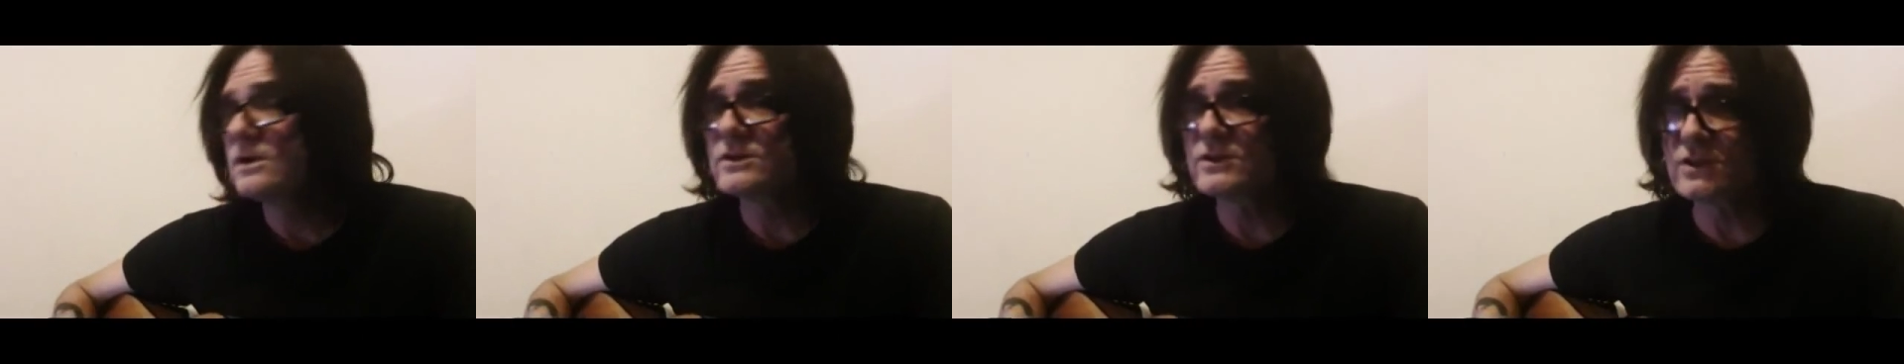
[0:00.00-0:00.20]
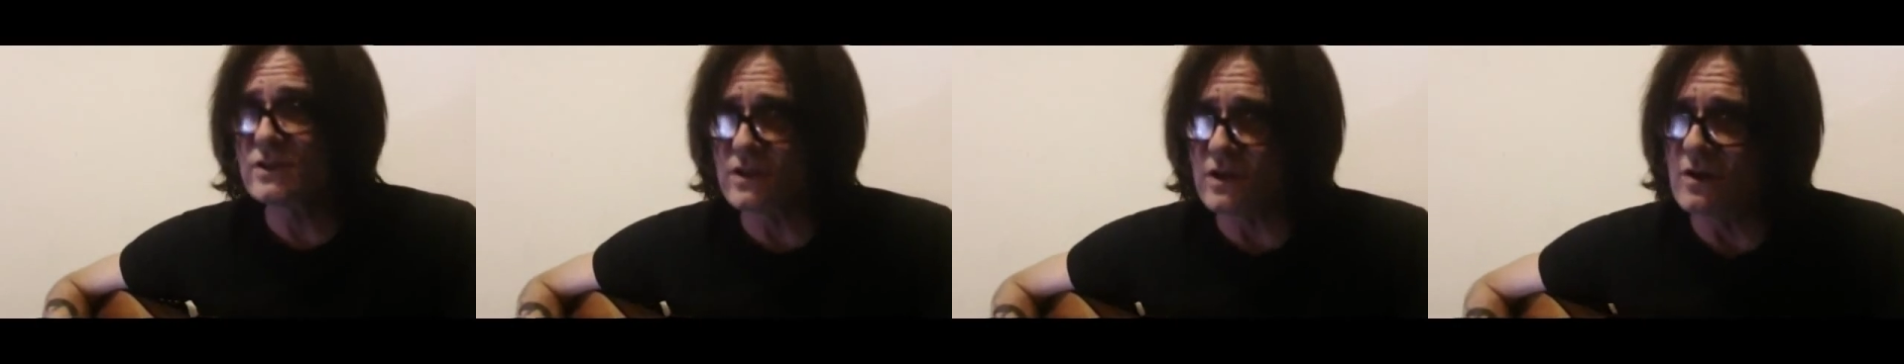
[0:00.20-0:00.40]

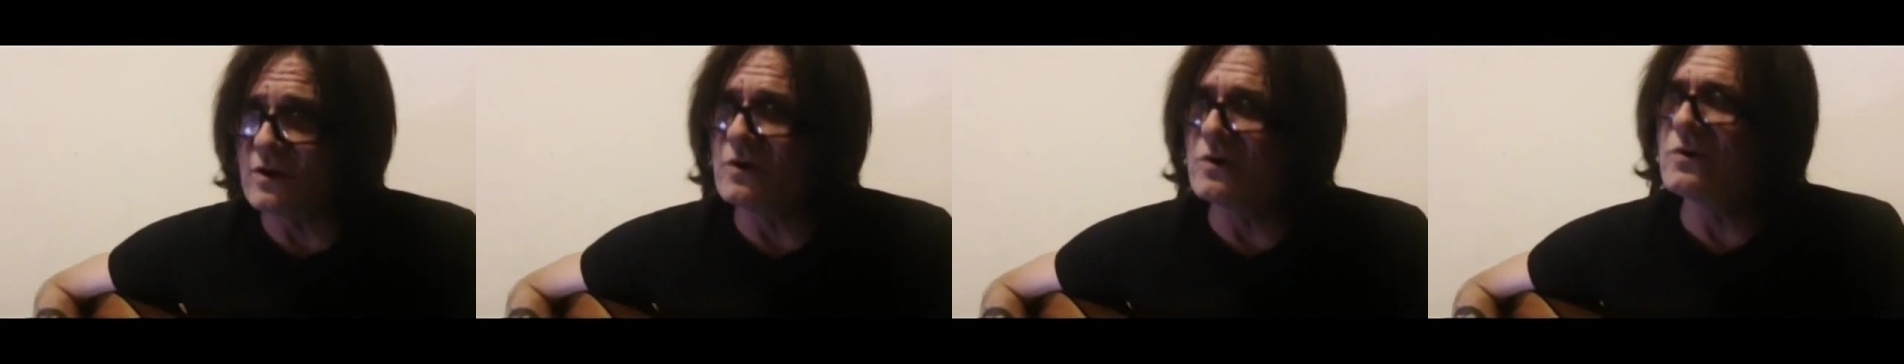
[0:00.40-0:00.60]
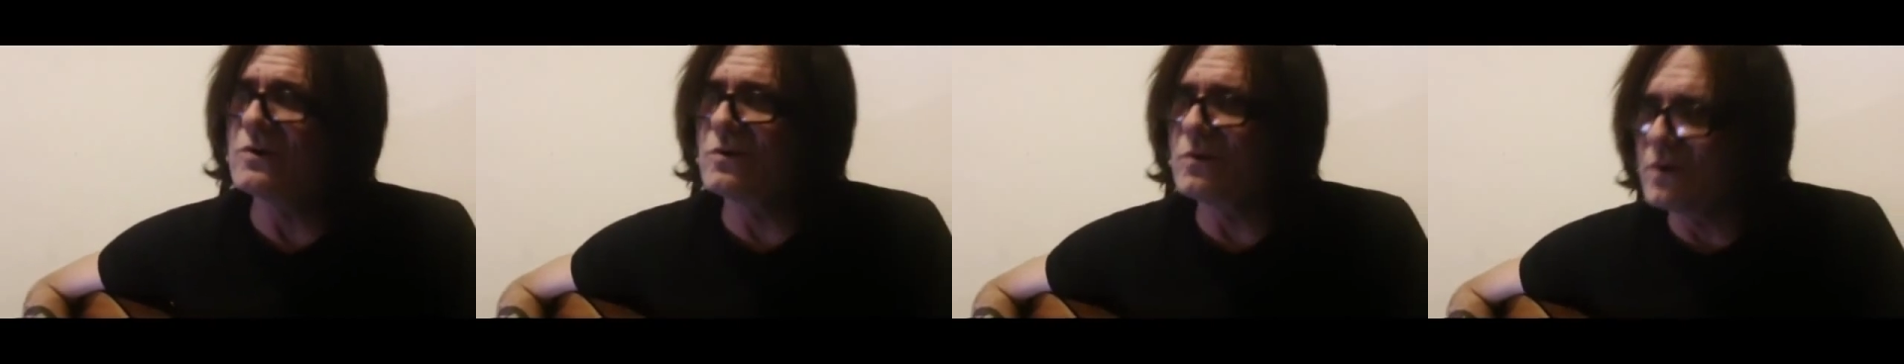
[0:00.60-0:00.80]

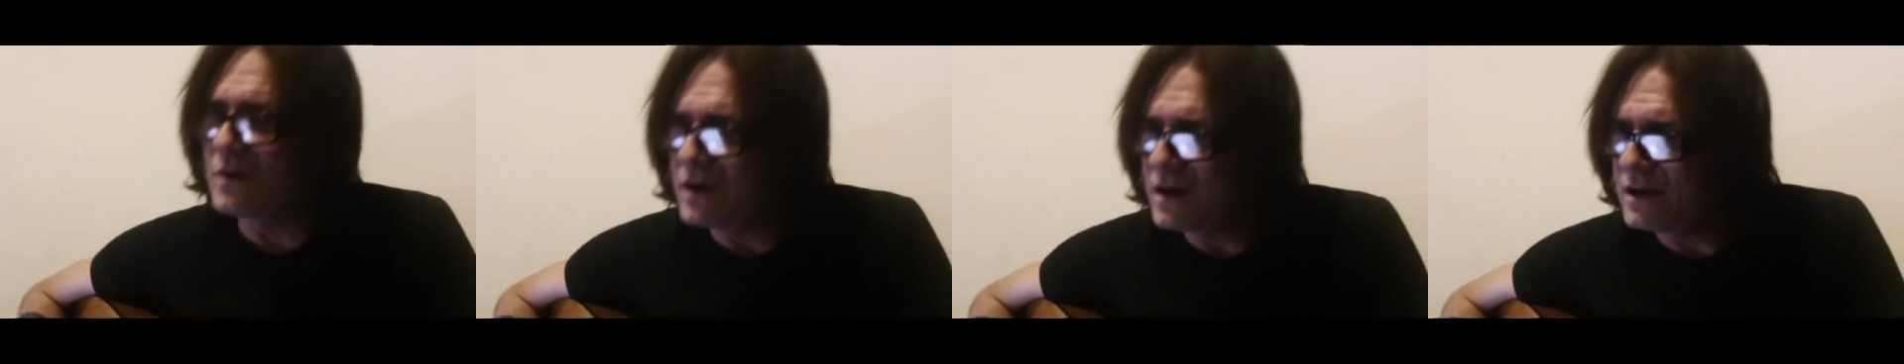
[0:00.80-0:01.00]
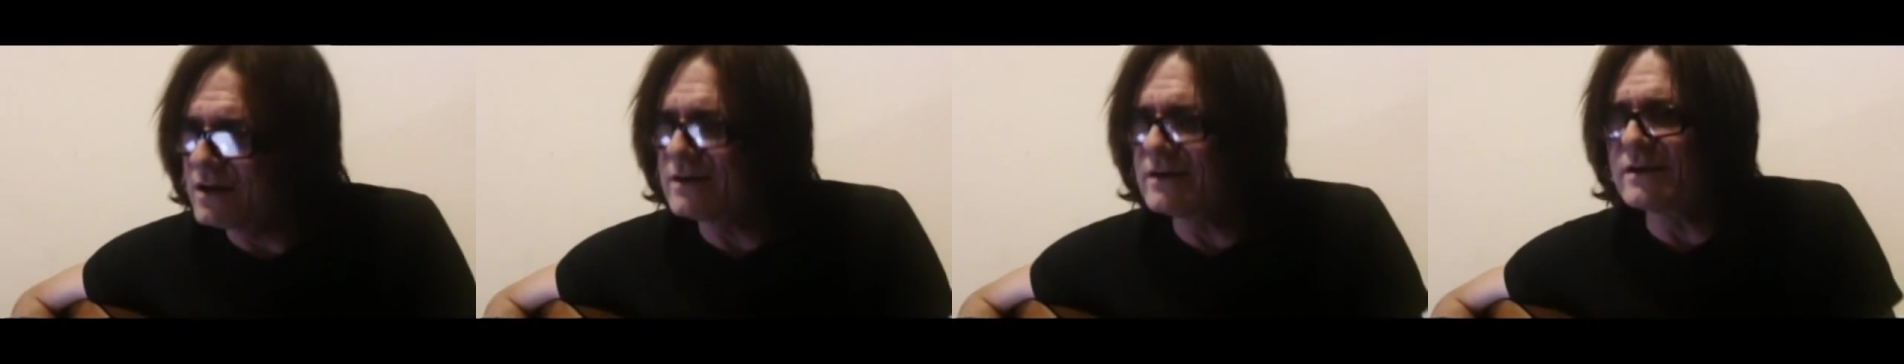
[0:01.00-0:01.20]
So
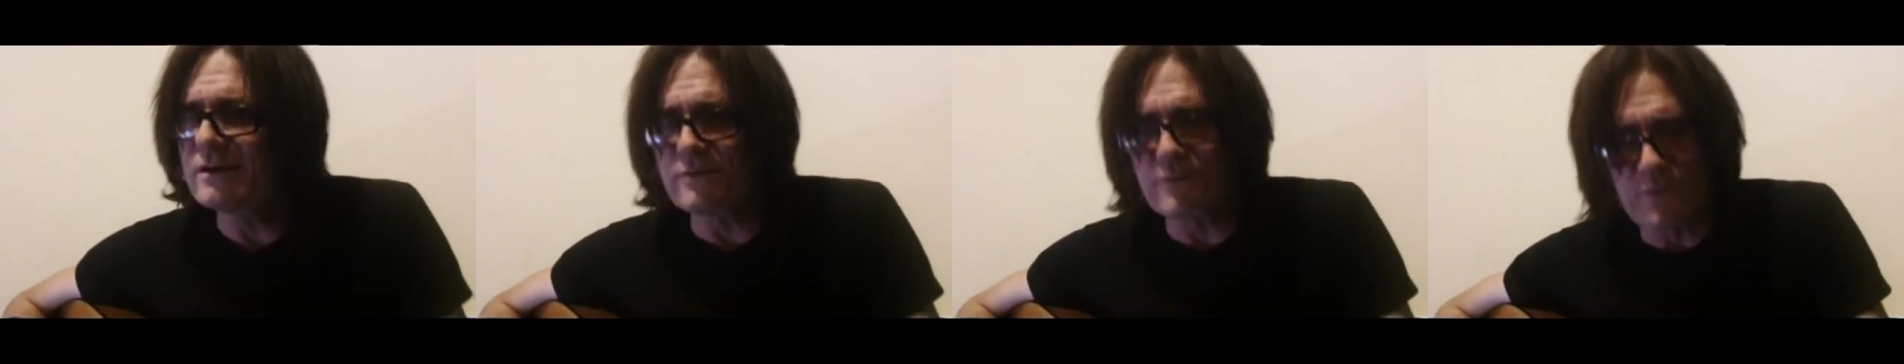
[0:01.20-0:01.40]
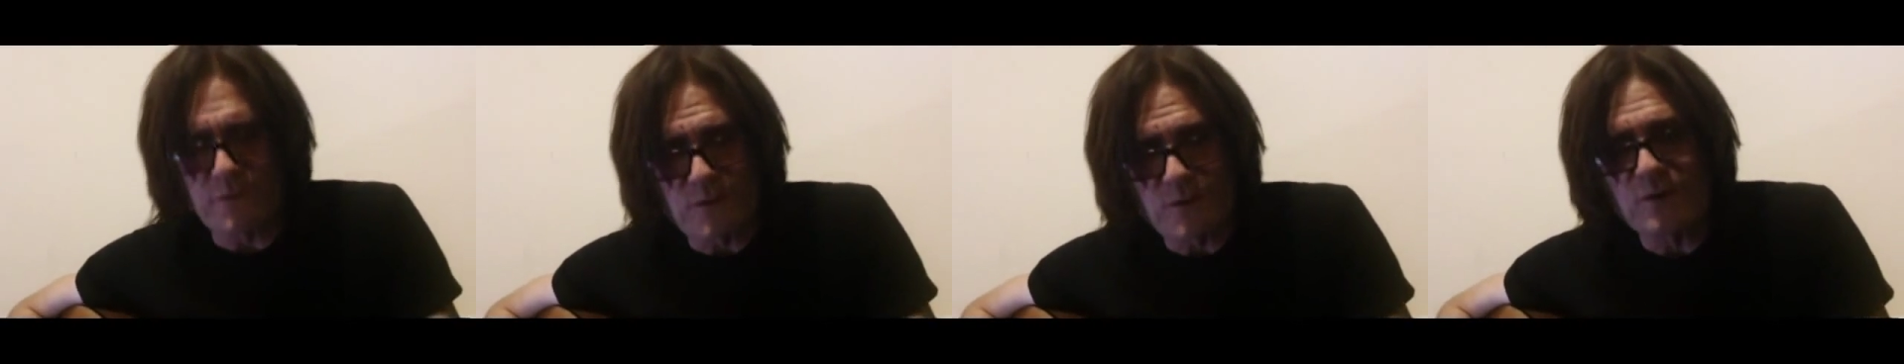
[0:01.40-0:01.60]
what
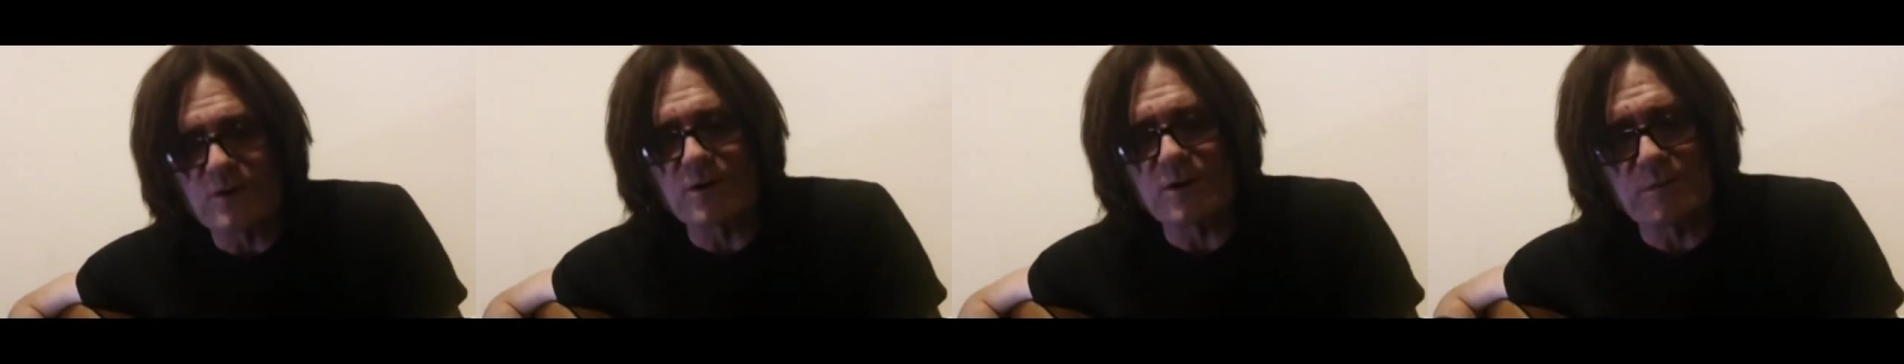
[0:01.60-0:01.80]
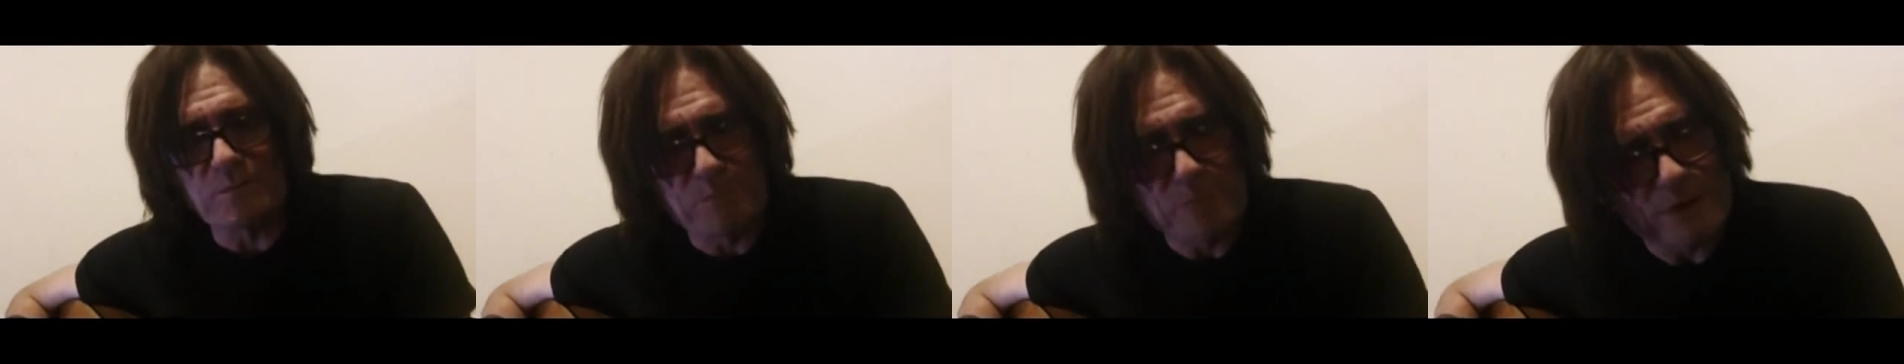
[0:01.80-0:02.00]
if
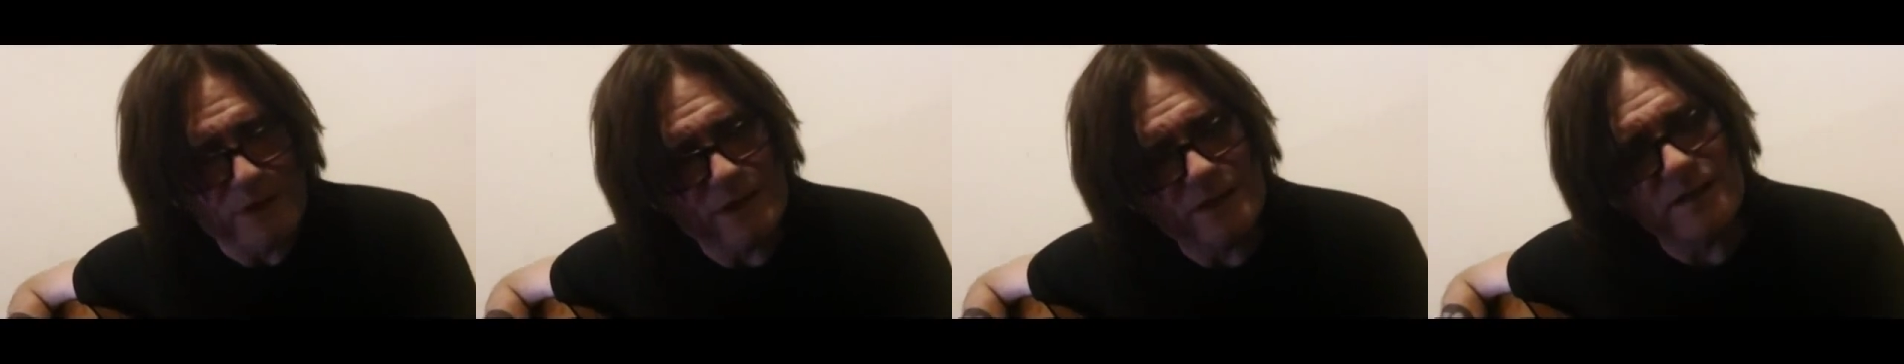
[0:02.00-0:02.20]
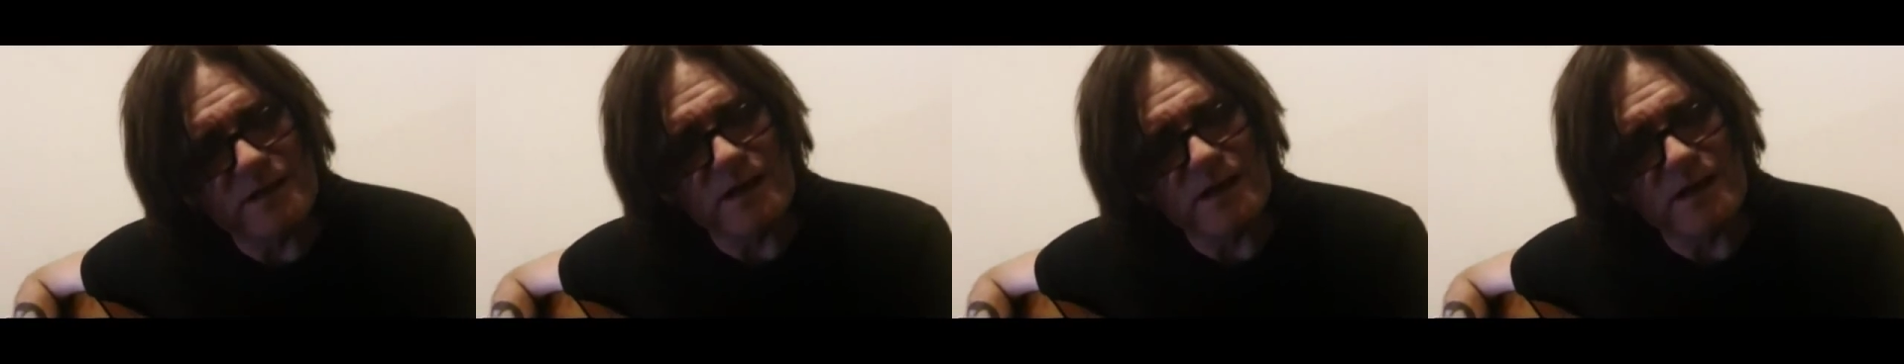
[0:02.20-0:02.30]
we're a bit